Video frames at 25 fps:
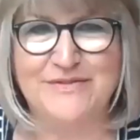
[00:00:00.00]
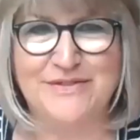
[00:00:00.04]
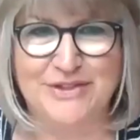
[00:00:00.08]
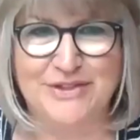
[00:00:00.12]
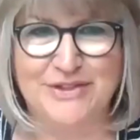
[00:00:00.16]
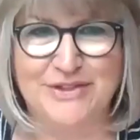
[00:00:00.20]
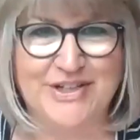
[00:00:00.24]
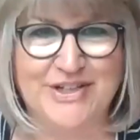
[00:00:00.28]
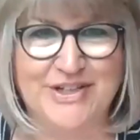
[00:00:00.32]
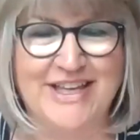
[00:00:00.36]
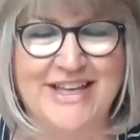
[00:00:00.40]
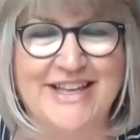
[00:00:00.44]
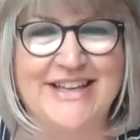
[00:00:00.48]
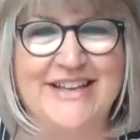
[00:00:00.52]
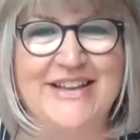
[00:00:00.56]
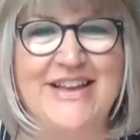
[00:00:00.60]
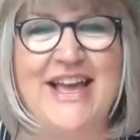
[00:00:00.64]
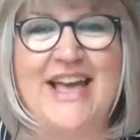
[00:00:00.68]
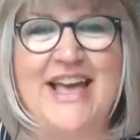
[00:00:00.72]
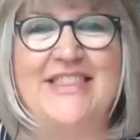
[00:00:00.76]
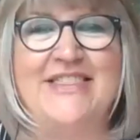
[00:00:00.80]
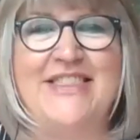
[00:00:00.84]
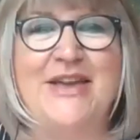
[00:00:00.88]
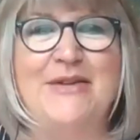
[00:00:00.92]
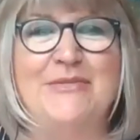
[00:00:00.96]
Looking,
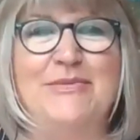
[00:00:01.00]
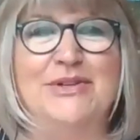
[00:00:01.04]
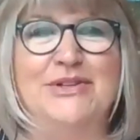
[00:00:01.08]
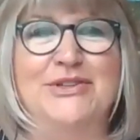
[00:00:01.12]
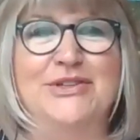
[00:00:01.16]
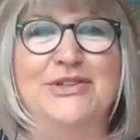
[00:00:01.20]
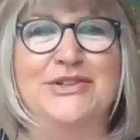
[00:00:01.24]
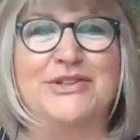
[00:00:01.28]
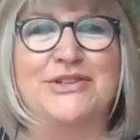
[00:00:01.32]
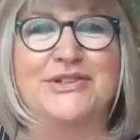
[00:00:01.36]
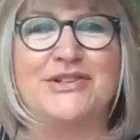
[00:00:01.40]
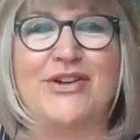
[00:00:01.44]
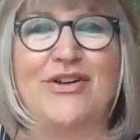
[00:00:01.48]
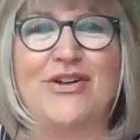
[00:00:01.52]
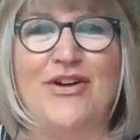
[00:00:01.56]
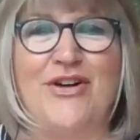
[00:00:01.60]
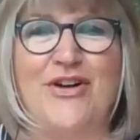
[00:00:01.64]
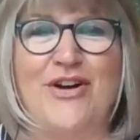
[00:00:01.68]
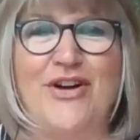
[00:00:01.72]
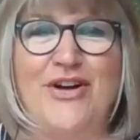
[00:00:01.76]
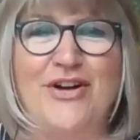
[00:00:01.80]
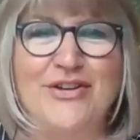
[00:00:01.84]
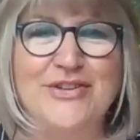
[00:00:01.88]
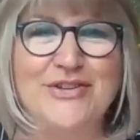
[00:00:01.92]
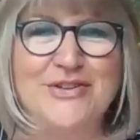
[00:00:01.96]
and they will learn
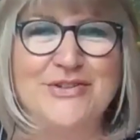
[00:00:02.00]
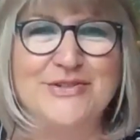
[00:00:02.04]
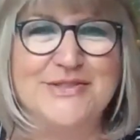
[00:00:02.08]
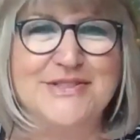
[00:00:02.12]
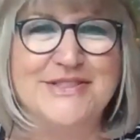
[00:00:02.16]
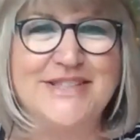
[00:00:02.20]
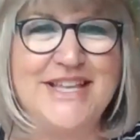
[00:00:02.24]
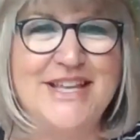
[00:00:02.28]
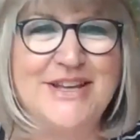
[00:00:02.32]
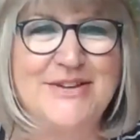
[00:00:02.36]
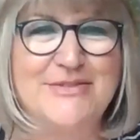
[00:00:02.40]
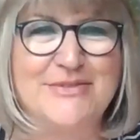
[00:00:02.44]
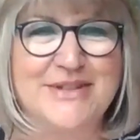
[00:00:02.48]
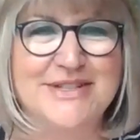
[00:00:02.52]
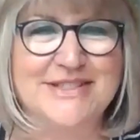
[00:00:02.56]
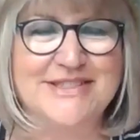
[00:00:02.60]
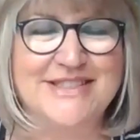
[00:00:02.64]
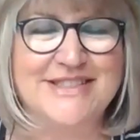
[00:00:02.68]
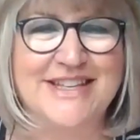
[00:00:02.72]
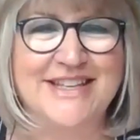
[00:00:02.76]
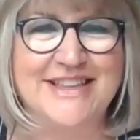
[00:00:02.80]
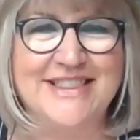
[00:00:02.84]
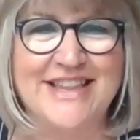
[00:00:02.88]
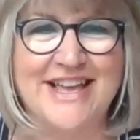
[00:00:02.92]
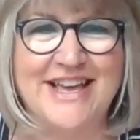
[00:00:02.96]
all your secrets
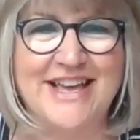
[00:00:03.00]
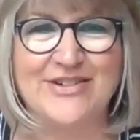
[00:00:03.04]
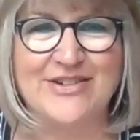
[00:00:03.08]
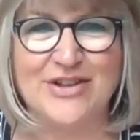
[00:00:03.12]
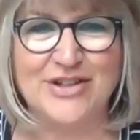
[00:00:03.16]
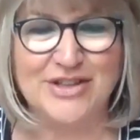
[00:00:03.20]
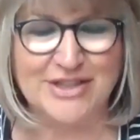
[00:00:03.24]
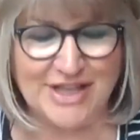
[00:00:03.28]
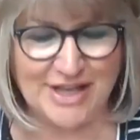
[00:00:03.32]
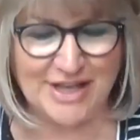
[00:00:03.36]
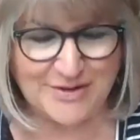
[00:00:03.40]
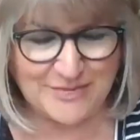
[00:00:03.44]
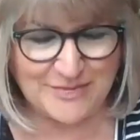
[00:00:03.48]
in that online